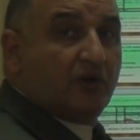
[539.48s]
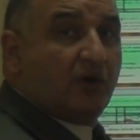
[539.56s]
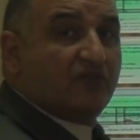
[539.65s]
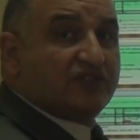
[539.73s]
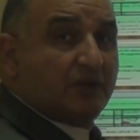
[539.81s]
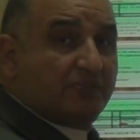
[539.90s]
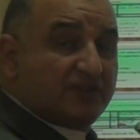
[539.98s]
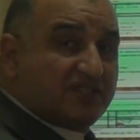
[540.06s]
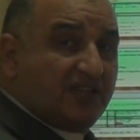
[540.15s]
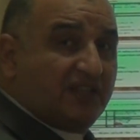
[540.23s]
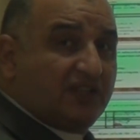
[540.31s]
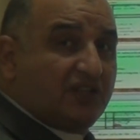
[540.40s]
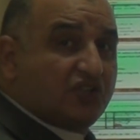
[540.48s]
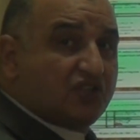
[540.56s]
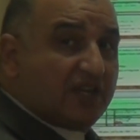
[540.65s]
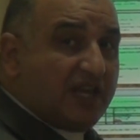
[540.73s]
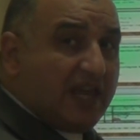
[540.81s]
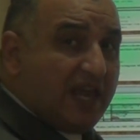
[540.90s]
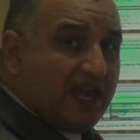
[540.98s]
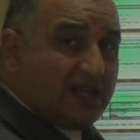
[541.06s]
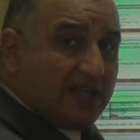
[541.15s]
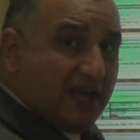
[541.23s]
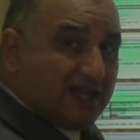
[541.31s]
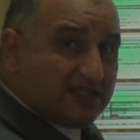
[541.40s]
of the percentage
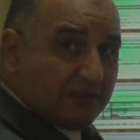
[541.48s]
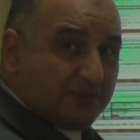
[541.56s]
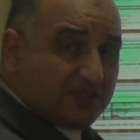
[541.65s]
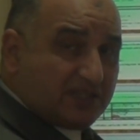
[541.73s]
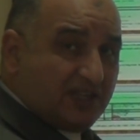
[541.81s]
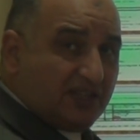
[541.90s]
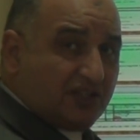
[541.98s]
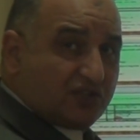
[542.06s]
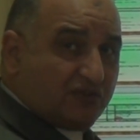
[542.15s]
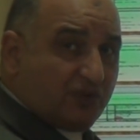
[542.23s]
A as a percentage